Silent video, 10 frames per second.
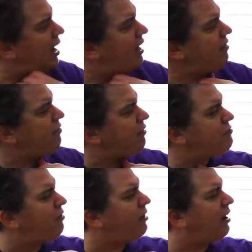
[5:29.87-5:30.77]
And then there's
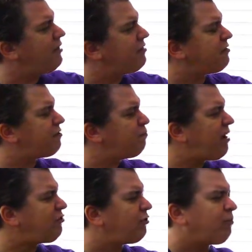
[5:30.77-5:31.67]
all kinds of
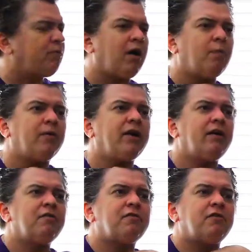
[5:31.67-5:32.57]
special
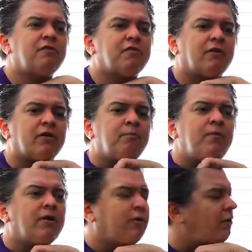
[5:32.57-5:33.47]
properties to certain
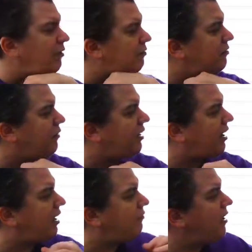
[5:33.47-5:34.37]
minerals. You can
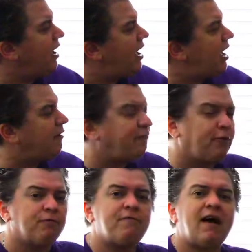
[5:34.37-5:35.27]
have
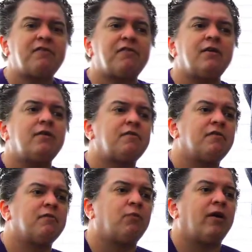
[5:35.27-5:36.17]
effervescence,
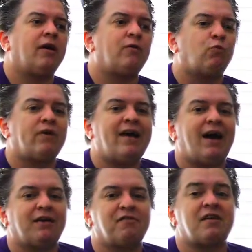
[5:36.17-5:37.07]
is where it
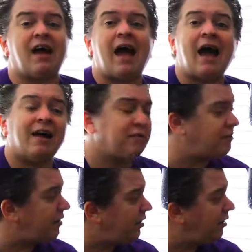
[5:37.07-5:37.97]
reacts to
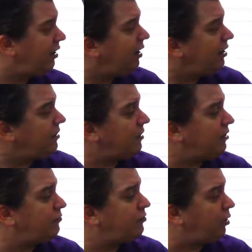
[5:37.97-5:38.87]
acid. You can
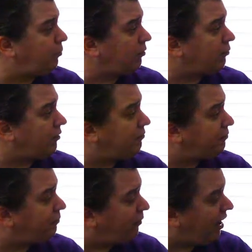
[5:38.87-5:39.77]
have double
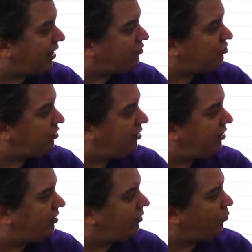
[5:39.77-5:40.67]

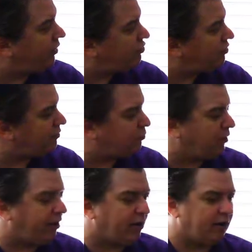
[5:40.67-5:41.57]
refraction, which is
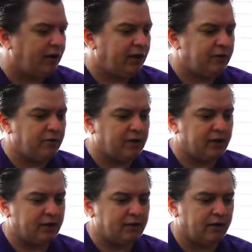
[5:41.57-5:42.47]
where you
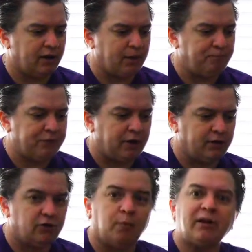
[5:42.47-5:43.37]
get a
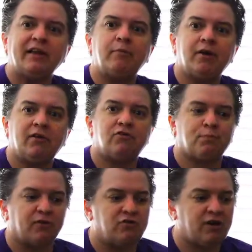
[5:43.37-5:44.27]
double image
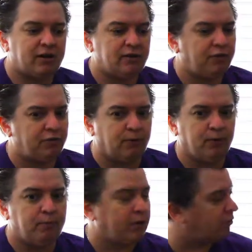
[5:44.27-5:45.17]
projected through a
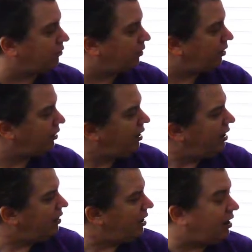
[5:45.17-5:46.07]
mineral.
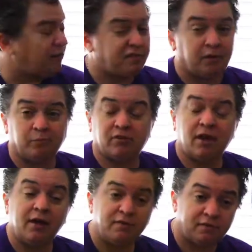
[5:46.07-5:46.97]
Some
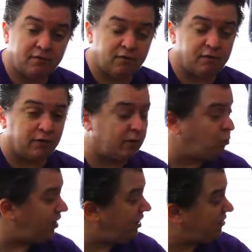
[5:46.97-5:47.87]
taste certain
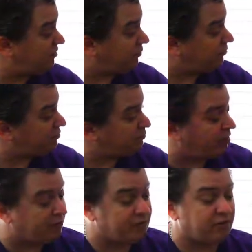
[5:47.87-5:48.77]
ways, some
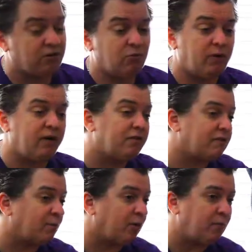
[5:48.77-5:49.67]
smell certain ways,
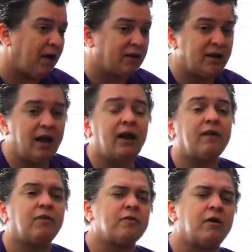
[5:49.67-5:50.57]
some are
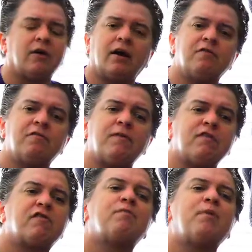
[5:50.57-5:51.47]
magnetic. There's all kinds of
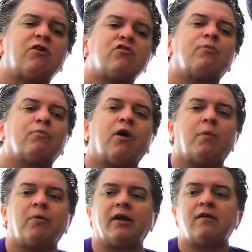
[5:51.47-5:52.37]
special
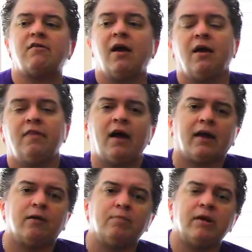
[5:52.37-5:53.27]
properties that
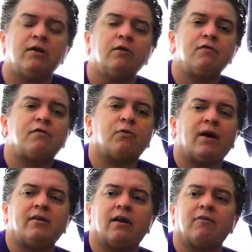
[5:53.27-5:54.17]
can be used to
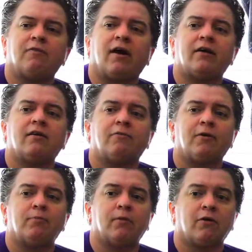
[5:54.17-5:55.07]
identify
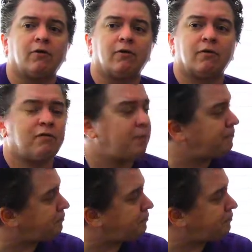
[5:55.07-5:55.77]
different minerals.